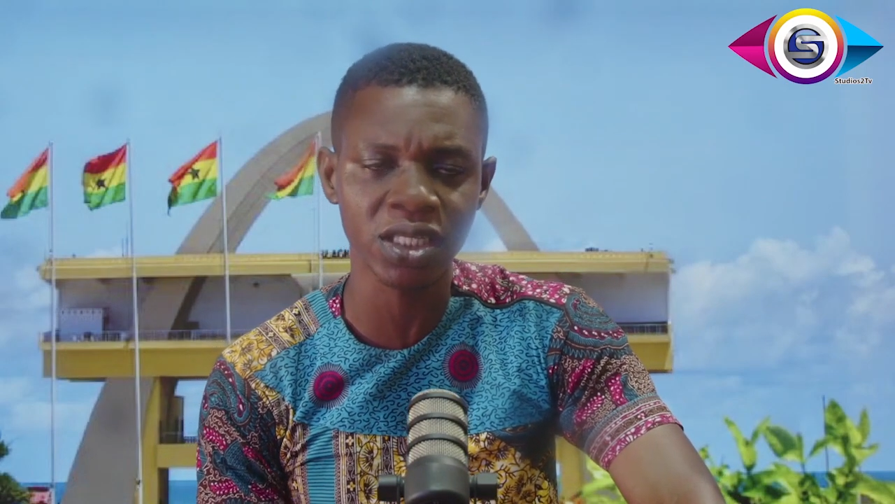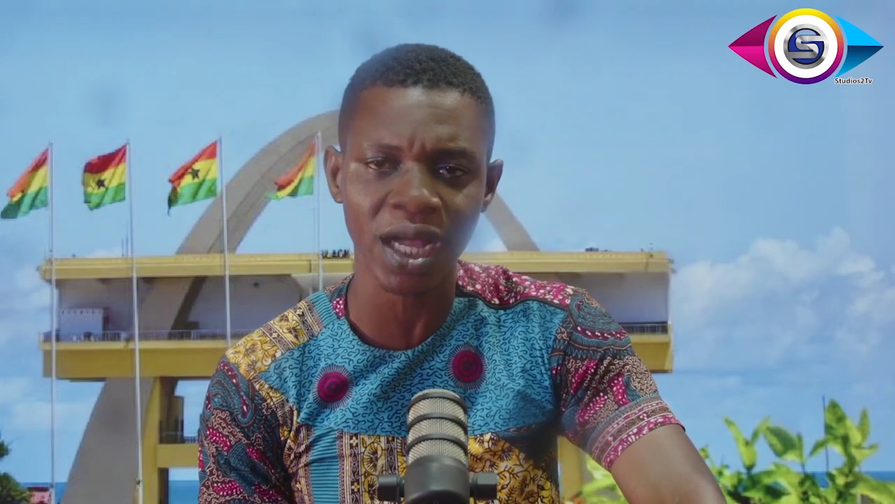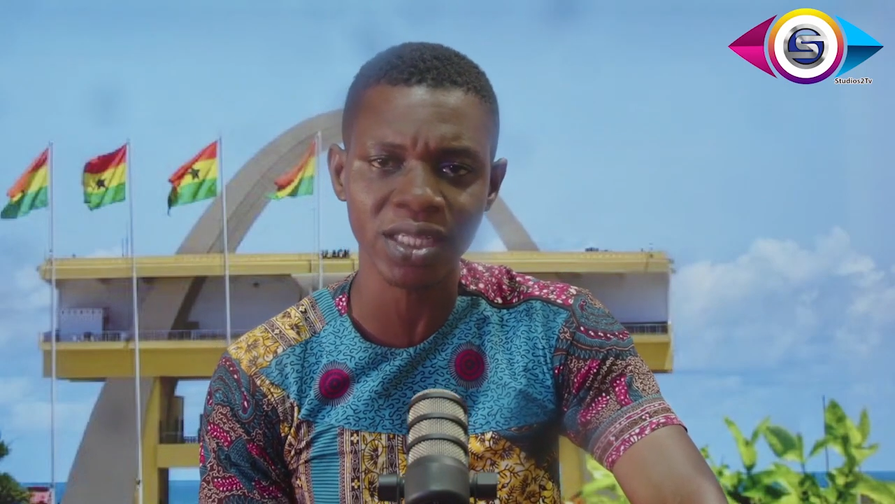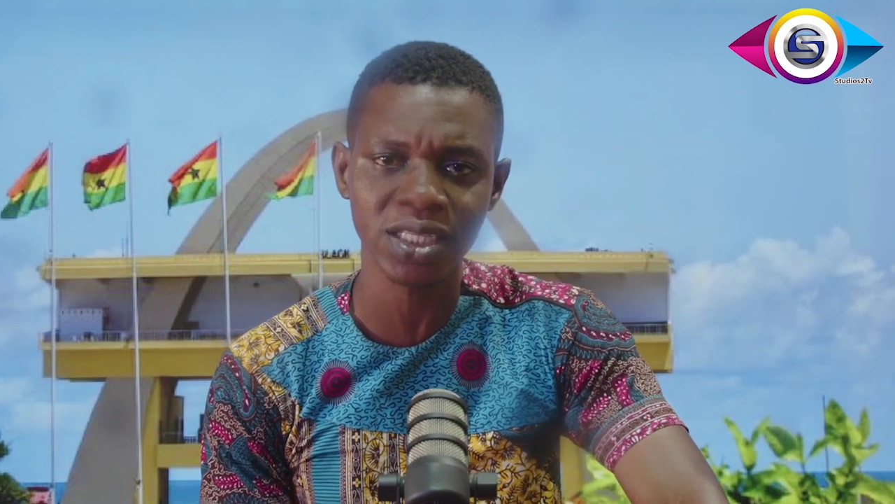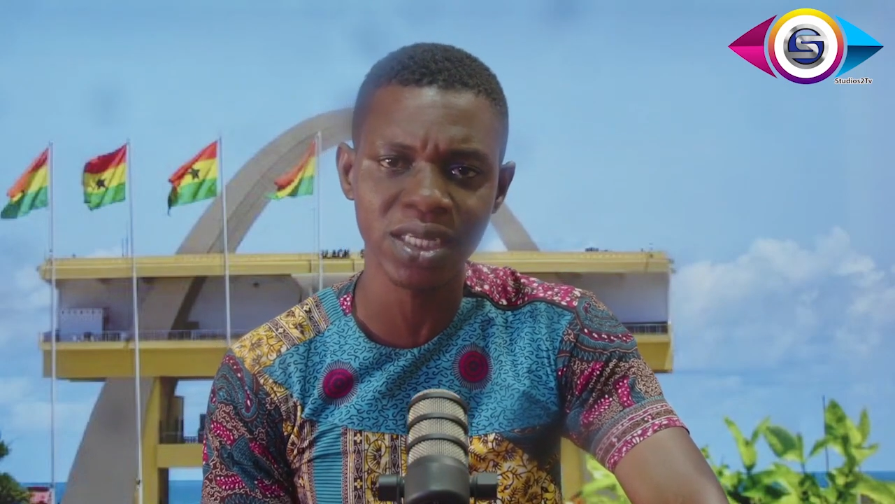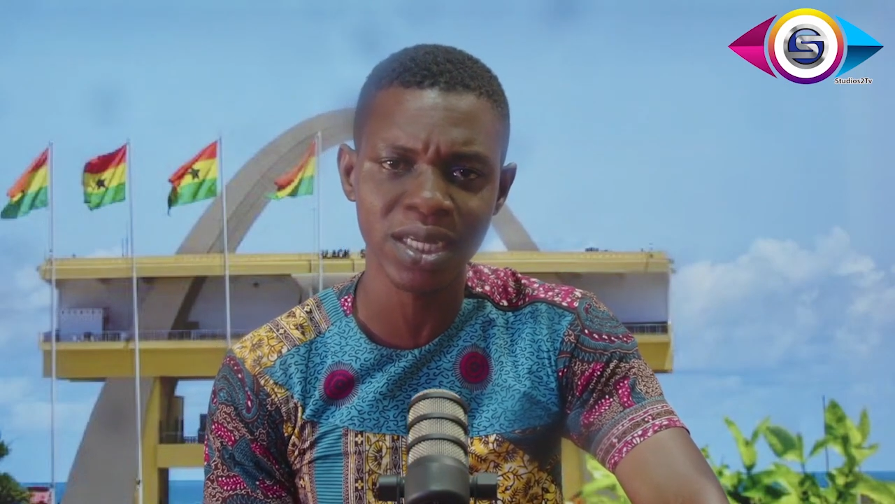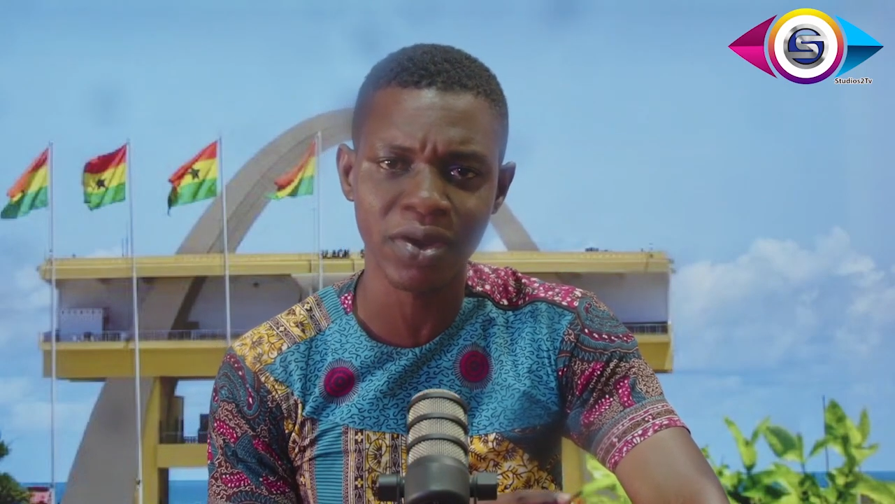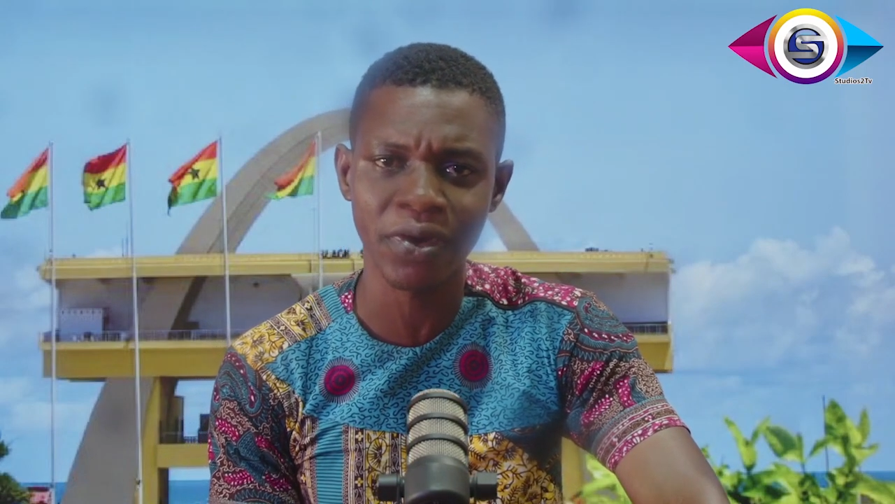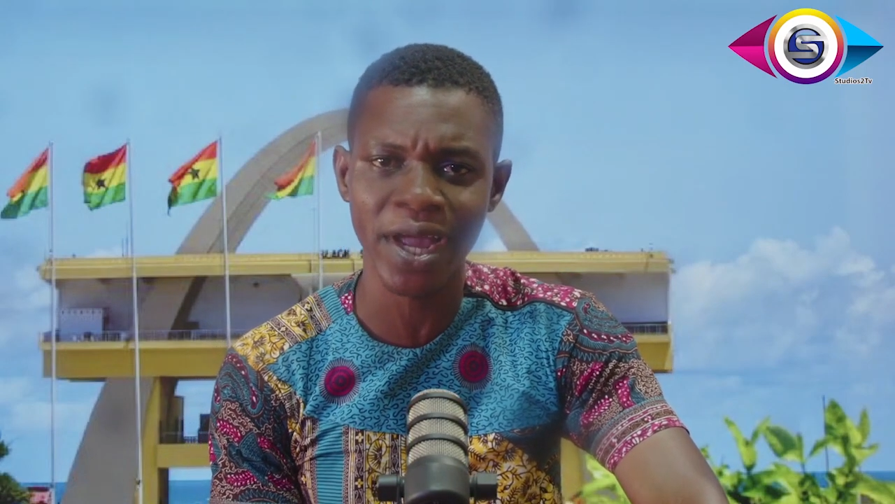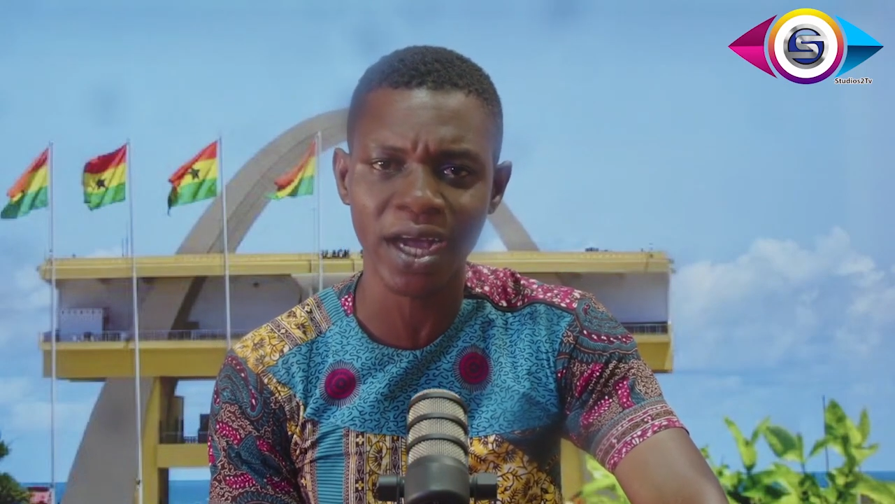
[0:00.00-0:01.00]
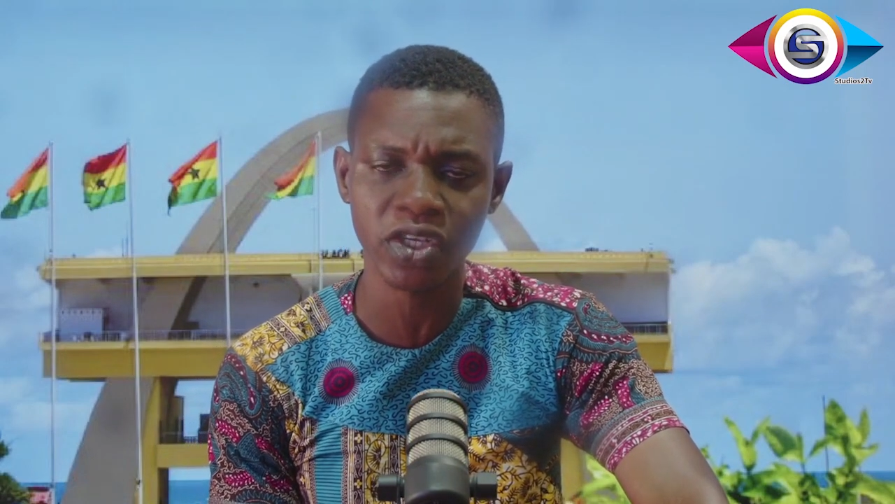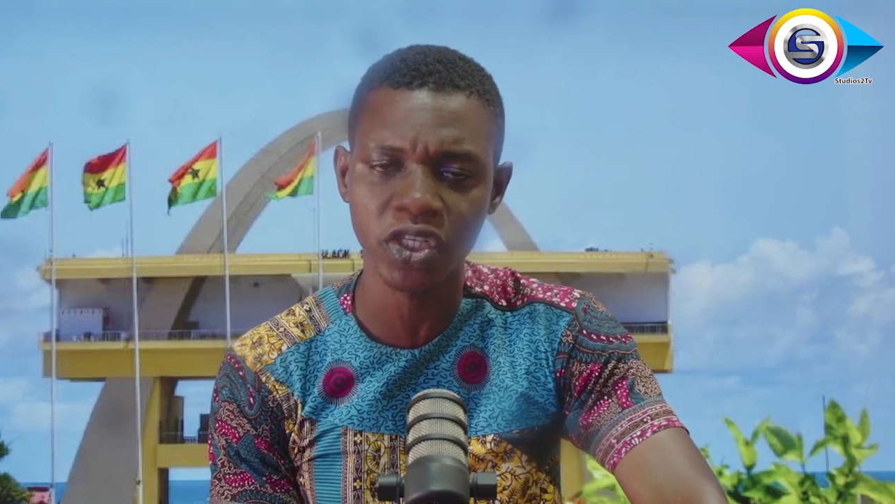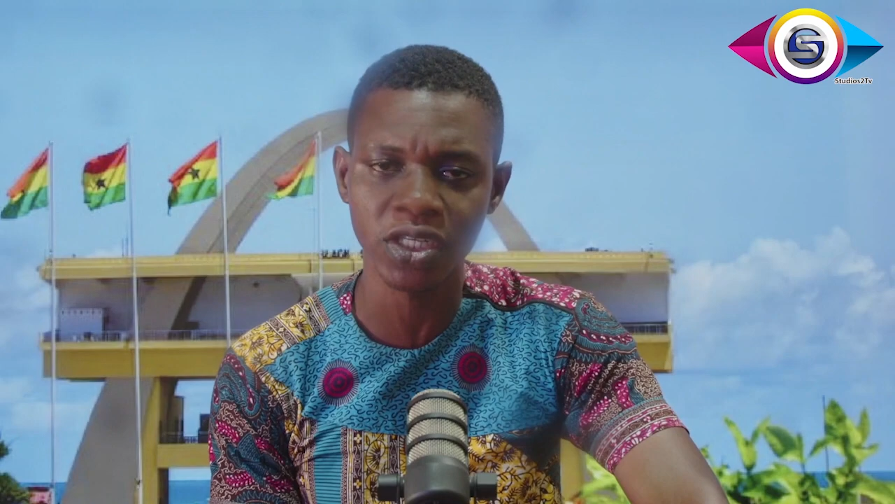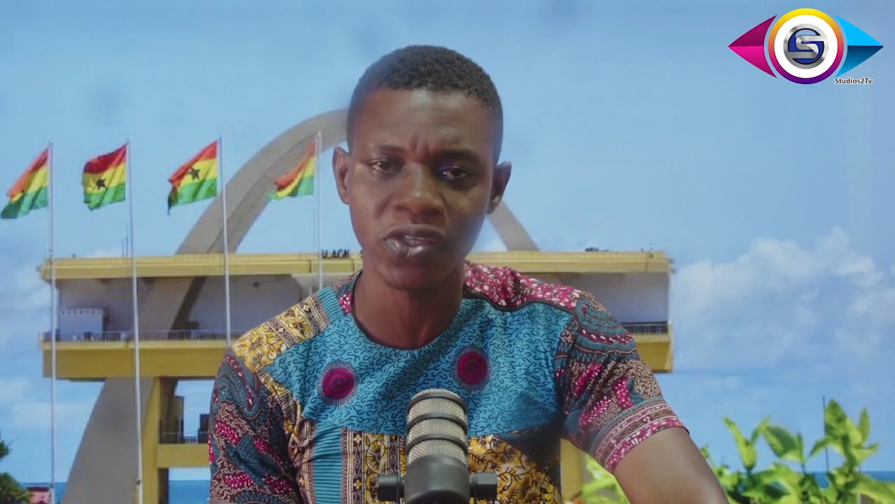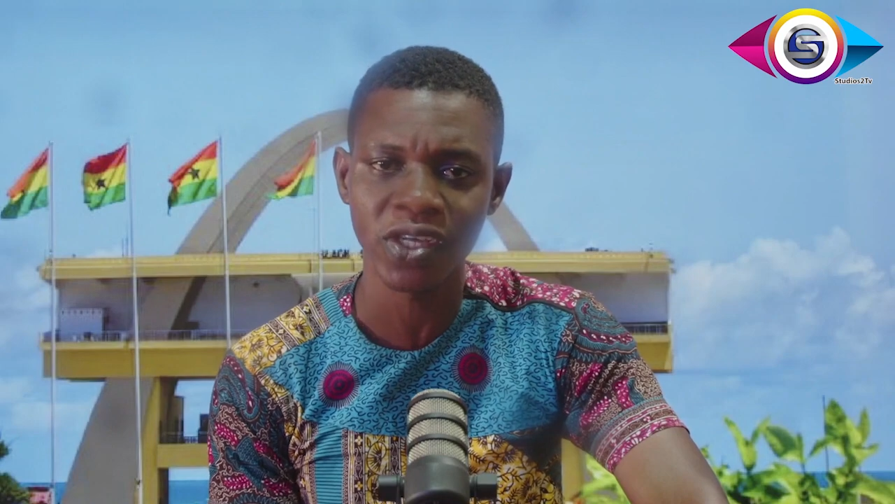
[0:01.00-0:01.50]
Saturday, the
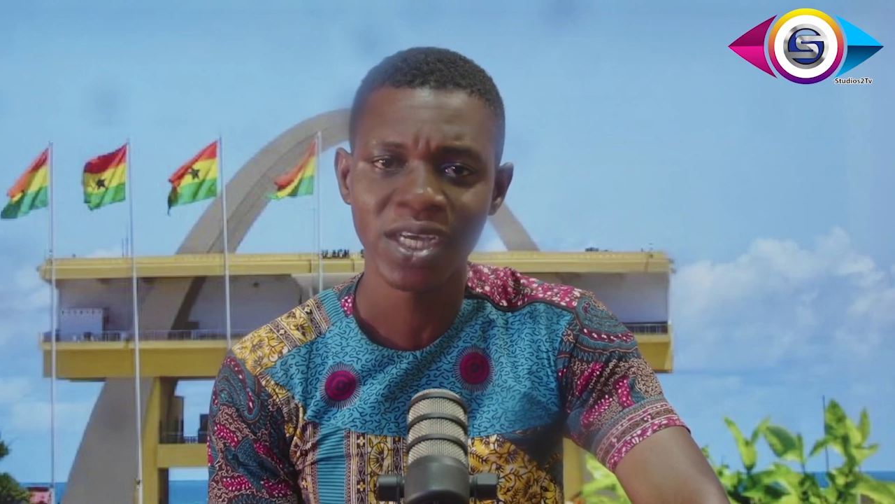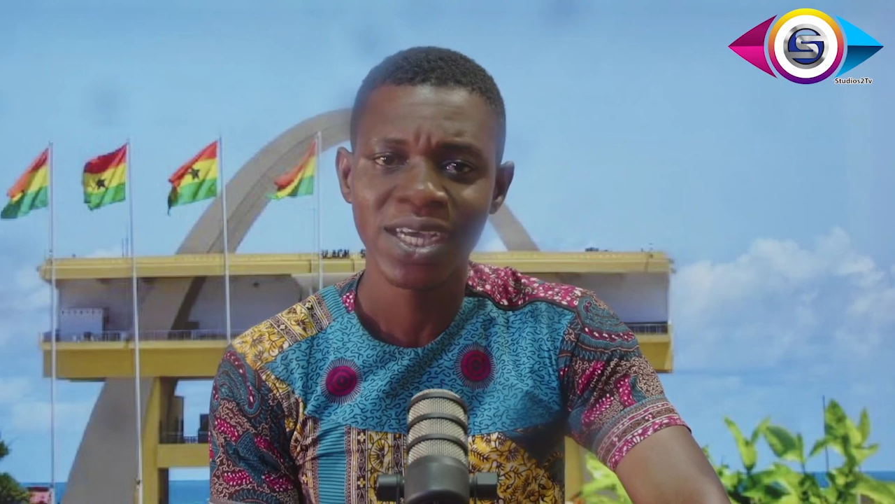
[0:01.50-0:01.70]
reactions,